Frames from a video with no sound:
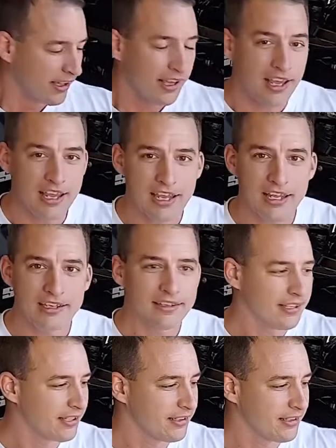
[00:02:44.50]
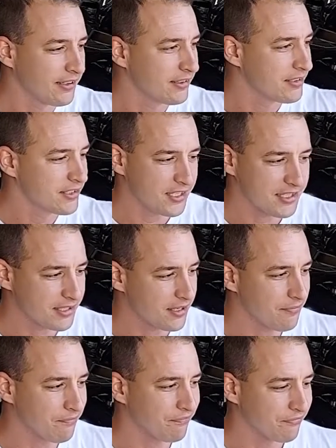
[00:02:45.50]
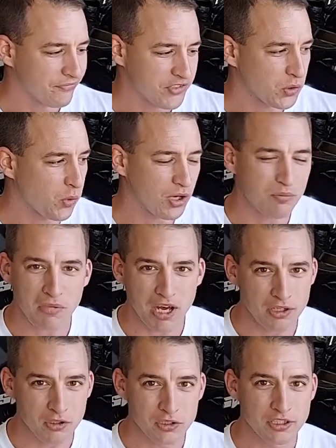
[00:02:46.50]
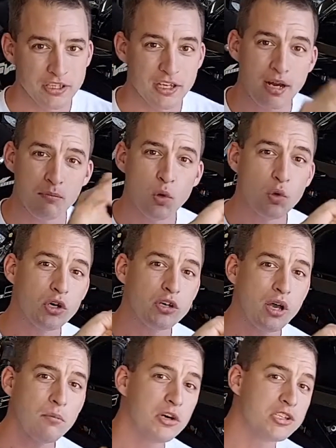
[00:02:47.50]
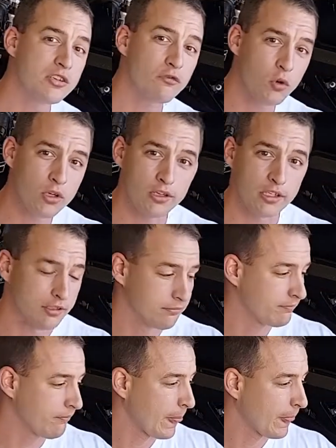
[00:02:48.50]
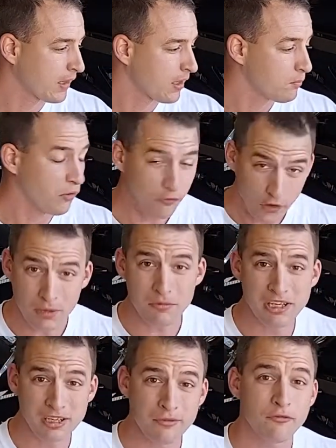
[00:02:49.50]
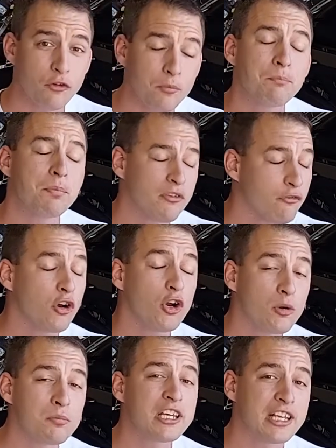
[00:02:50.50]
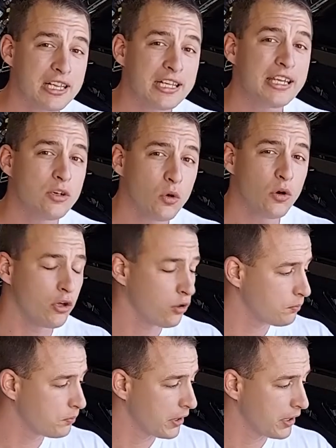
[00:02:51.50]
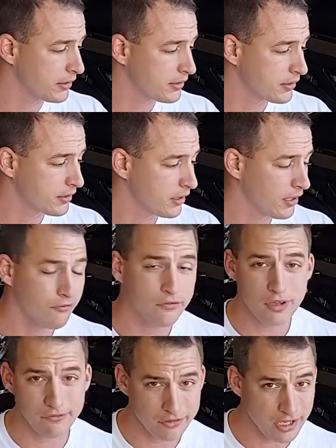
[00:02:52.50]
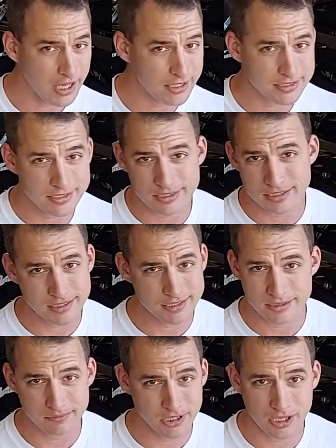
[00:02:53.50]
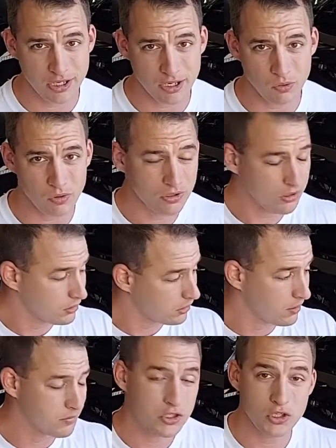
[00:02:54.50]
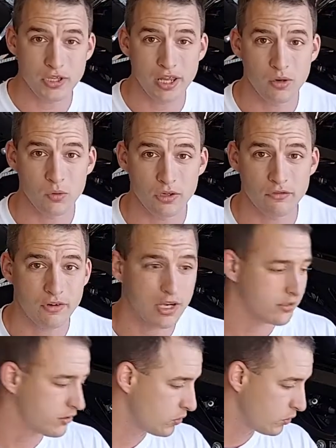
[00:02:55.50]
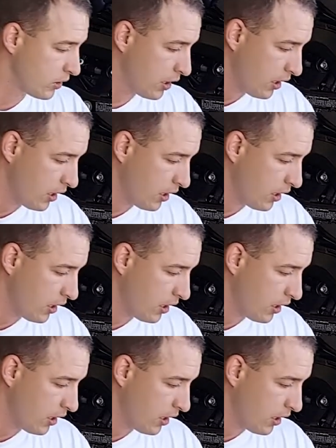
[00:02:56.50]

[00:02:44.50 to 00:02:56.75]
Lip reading: And just some squirt bottle that I poured a bunch of oil in. Preferably clean oil, but if you've got just some dirty oil, I'm sure that'll work fine too.